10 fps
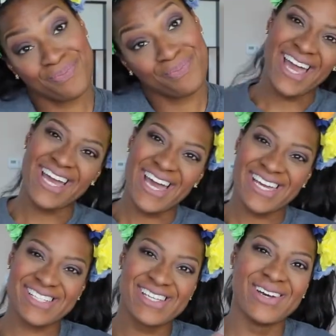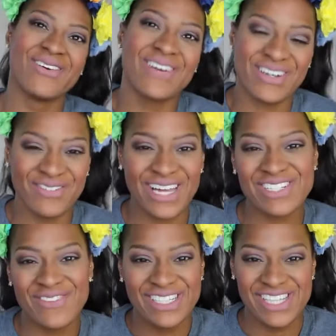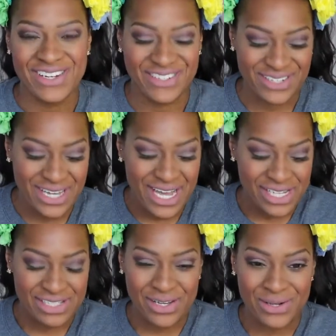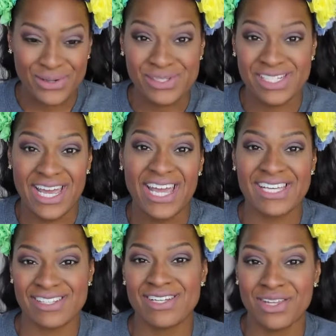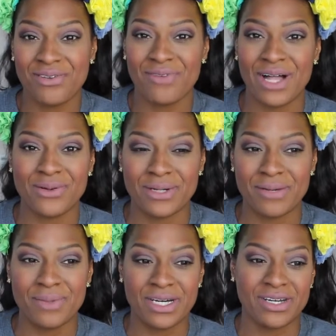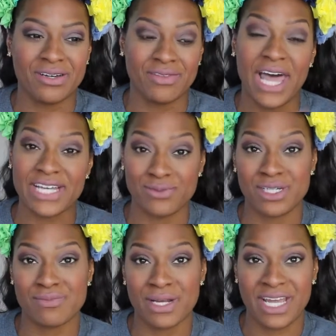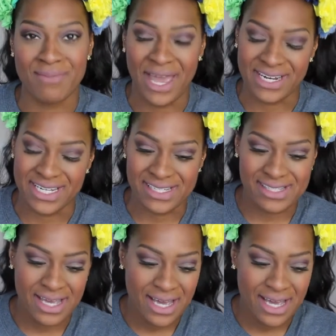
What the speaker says: Hi guys, welcome back to my channel. So today is another follow-up of last week's Monday Madness.